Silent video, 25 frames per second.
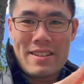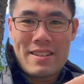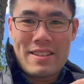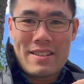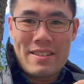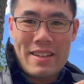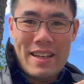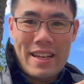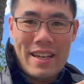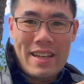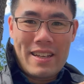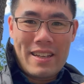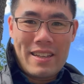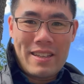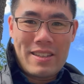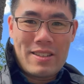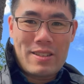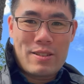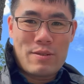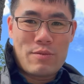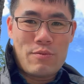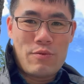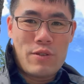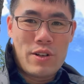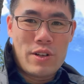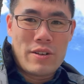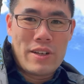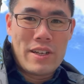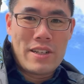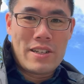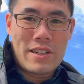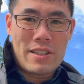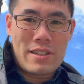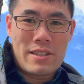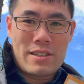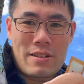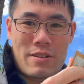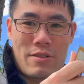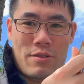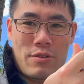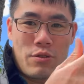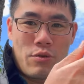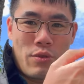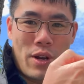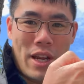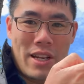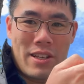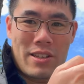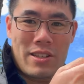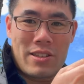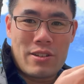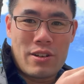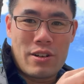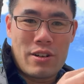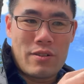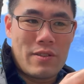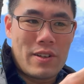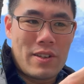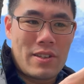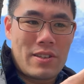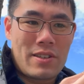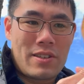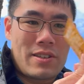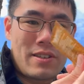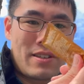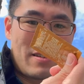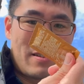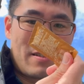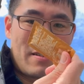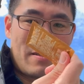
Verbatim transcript: Like it's really just quick service.